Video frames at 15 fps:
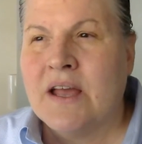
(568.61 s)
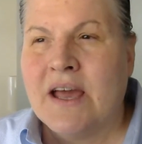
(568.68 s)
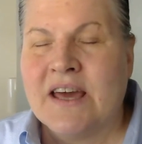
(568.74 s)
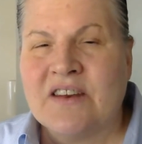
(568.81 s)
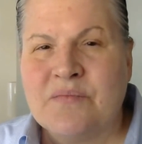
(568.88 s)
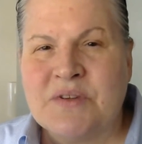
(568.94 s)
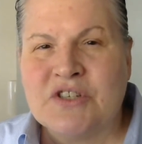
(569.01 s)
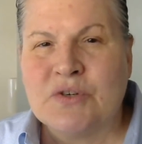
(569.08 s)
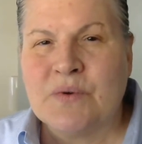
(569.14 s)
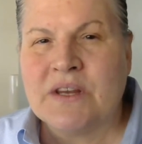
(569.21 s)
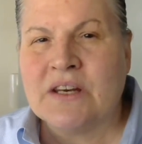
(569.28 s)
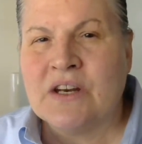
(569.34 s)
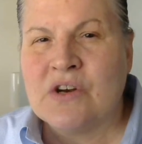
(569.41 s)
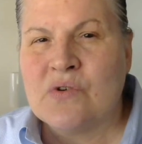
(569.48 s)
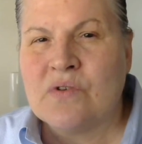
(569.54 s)
And I've been doing
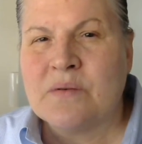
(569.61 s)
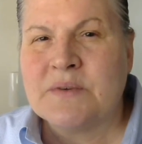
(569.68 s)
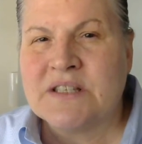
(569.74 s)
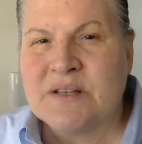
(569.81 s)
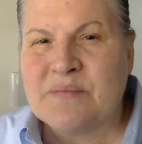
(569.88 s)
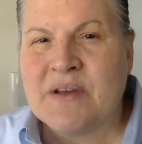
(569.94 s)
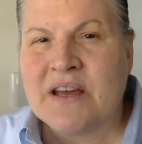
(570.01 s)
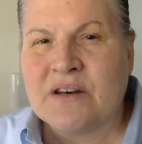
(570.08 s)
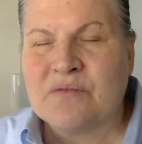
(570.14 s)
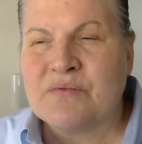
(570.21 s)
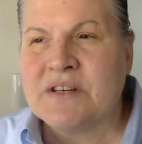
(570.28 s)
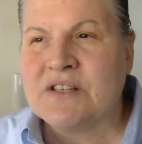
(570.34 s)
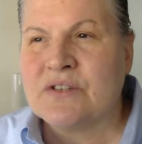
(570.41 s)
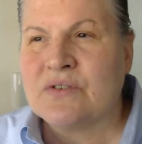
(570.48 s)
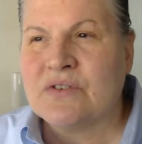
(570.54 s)
an enormous amount of
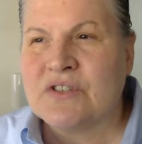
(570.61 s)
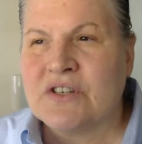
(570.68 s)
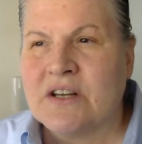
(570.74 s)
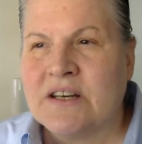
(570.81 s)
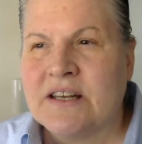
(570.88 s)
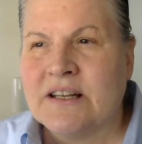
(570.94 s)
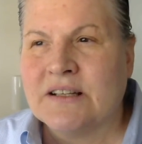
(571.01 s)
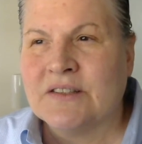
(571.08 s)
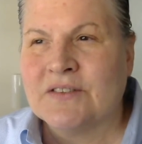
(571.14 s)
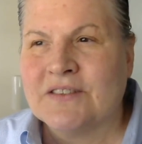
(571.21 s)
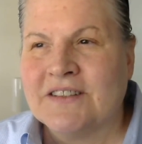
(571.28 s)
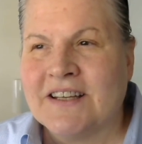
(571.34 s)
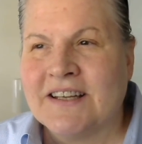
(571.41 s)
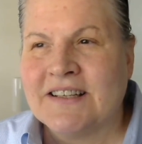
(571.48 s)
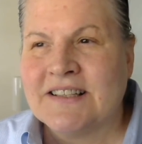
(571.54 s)
research on Hitler
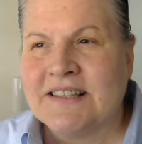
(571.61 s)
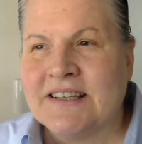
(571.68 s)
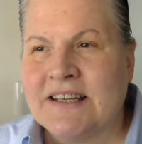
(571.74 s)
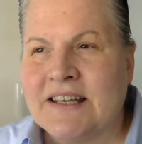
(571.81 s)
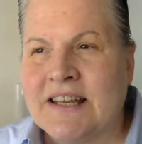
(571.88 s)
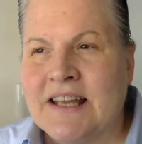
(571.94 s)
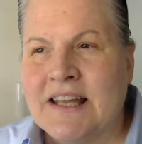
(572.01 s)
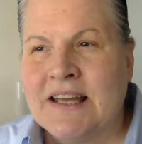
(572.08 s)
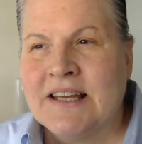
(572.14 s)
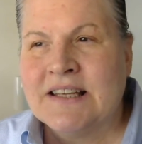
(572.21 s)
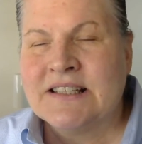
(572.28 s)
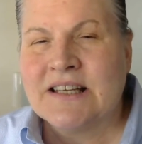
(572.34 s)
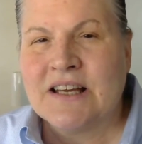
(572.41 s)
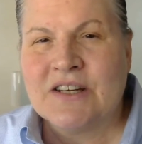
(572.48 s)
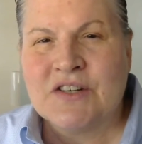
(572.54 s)
lately
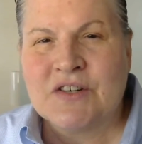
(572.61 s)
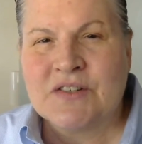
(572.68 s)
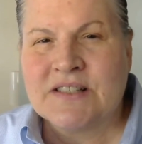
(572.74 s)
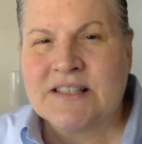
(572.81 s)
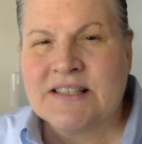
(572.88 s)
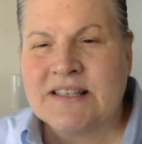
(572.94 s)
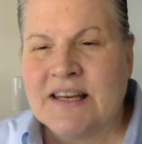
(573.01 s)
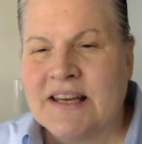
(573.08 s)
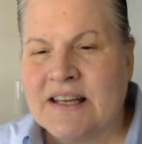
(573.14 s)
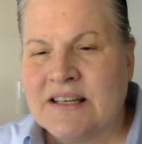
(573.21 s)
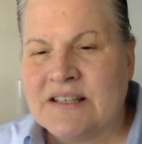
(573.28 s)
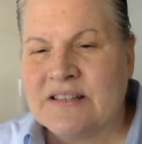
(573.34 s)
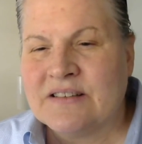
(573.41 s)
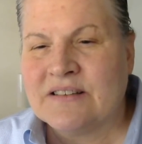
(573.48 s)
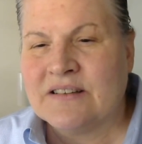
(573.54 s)
to
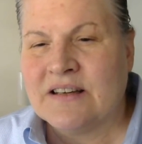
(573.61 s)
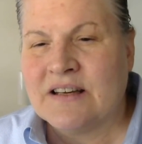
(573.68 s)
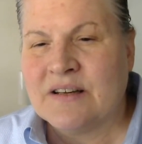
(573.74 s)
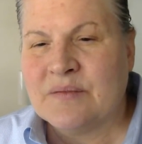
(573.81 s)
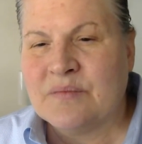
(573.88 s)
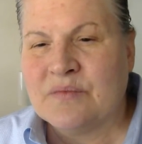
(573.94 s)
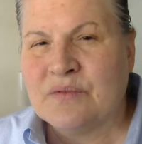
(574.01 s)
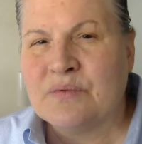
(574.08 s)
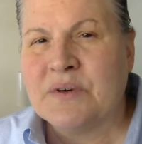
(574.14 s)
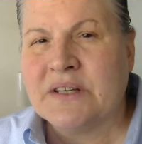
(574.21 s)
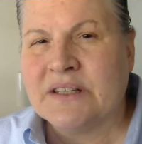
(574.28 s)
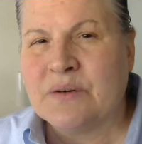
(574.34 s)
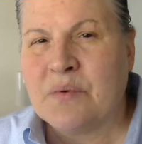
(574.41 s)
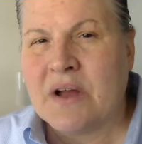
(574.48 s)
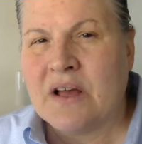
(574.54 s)
understand
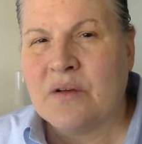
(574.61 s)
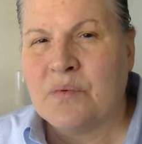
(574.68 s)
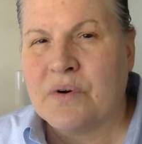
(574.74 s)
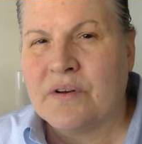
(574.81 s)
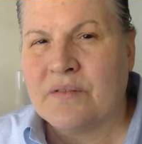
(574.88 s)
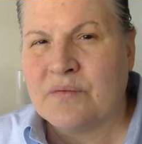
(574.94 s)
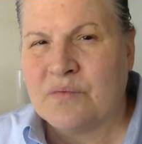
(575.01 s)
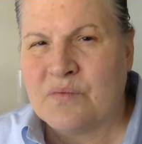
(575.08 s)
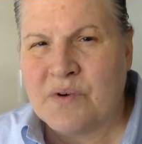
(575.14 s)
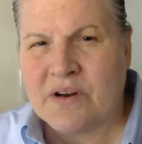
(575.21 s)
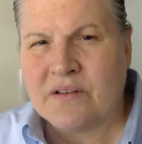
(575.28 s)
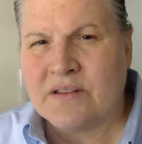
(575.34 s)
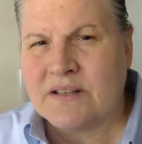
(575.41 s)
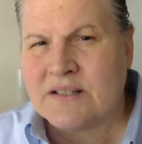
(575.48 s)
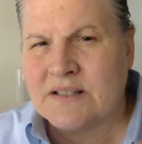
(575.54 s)
really well
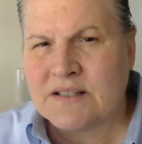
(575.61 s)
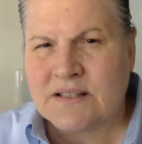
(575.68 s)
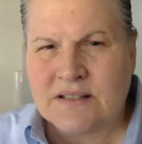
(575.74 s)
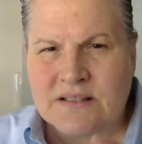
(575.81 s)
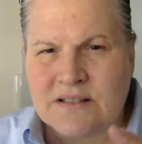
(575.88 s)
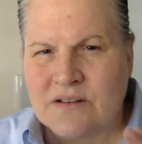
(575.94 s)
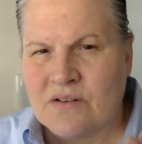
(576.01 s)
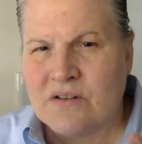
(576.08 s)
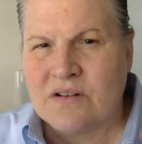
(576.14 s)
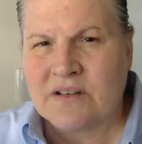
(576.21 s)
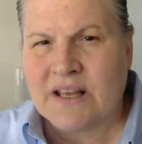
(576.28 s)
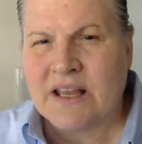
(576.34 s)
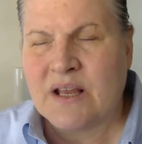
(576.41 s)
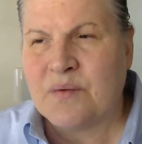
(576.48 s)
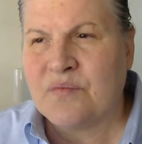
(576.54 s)
where this all
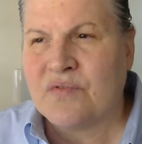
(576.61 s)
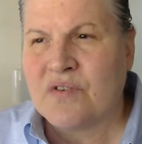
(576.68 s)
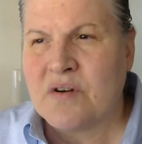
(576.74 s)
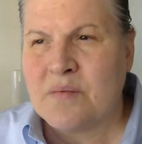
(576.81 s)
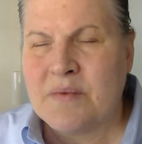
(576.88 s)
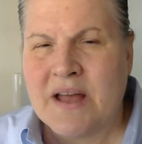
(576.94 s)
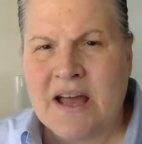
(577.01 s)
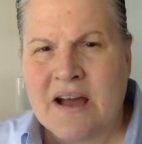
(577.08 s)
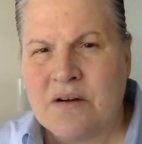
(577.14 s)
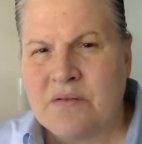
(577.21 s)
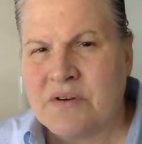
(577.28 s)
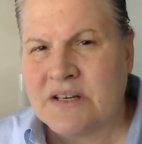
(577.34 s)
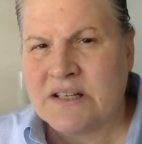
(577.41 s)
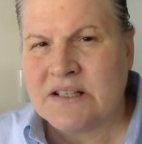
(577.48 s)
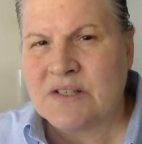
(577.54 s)
came from, how
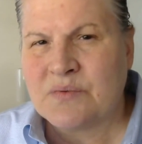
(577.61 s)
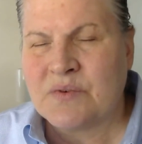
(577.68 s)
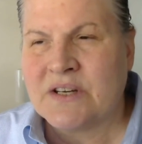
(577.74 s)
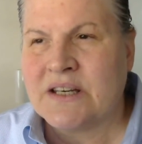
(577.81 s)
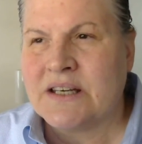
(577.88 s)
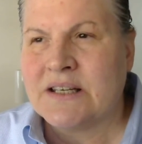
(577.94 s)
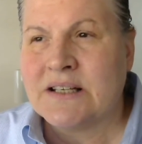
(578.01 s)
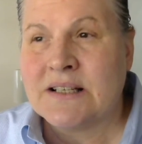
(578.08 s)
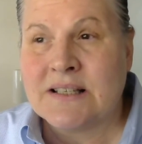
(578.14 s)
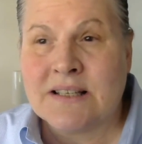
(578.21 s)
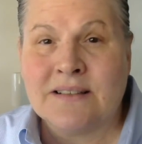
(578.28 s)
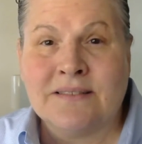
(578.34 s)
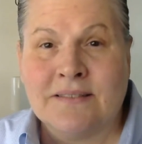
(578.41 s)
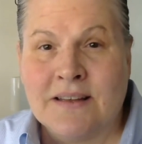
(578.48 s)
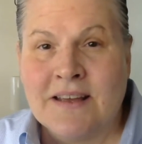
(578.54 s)
it is what it is. And
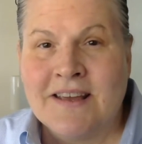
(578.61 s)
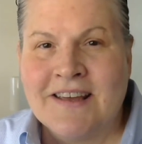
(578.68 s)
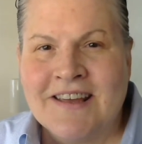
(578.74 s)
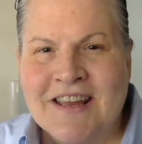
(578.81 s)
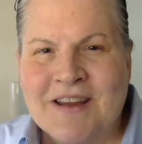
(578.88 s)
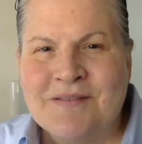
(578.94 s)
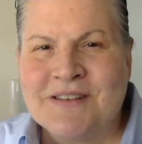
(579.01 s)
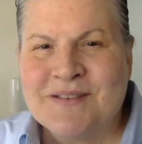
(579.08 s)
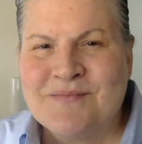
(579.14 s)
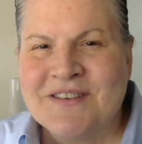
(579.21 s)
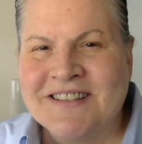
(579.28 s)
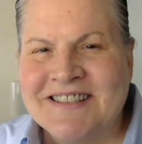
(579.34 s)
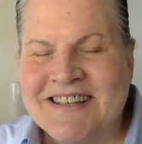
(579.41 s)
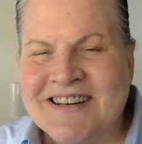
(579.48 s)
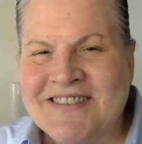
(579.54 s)
he was a
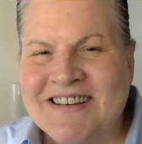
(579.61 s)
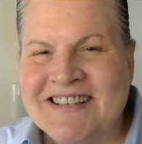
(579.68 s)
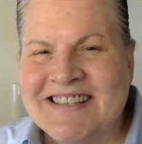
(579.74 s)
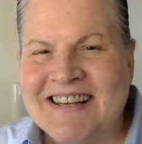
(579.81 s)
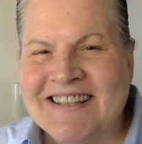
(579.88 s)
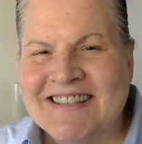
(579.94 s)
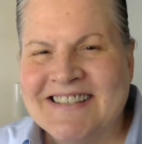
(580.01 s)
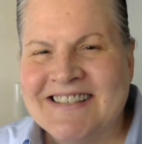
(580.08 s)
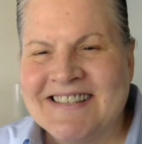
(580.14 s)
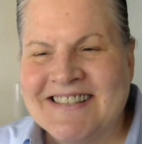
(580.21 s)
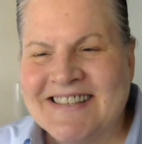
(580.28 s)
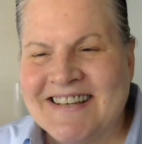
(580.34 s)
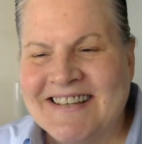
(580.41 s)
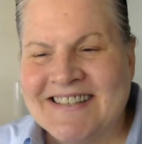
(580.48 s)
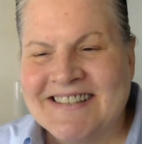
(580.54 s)
military
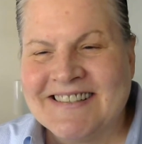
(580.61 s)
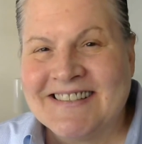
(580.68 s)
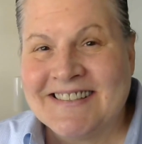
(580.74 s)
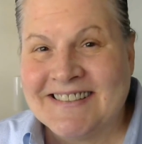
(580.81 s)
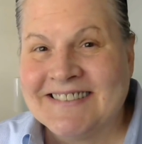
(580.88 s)
intelligence agent.